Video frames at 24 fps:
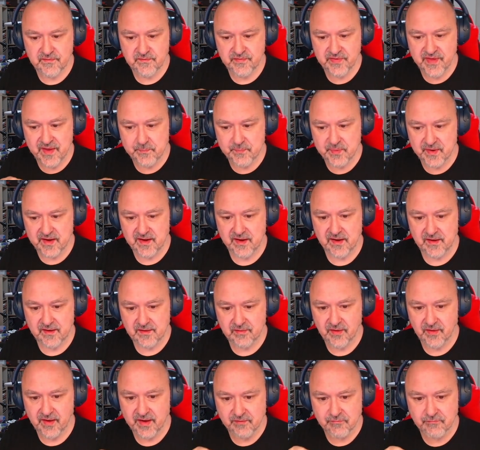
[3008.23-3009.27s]
there being
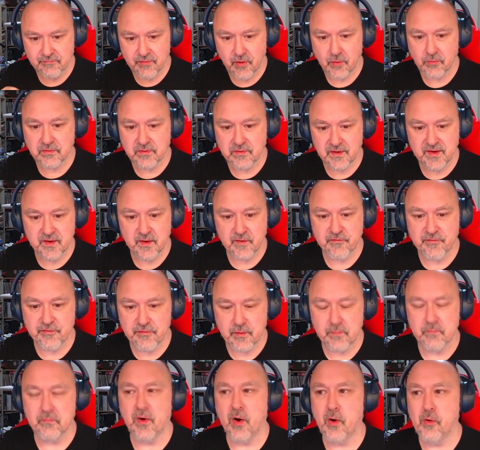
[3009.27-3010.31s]
like rolling for
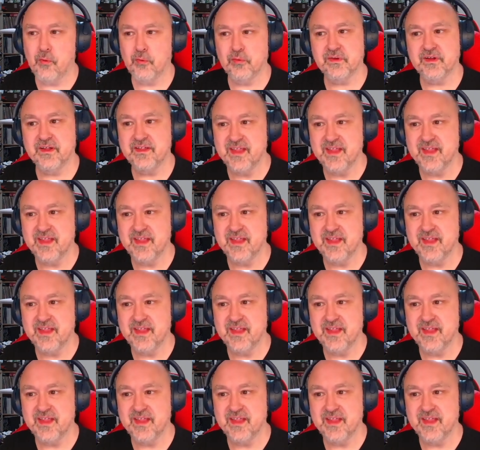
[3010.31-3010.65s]
a mold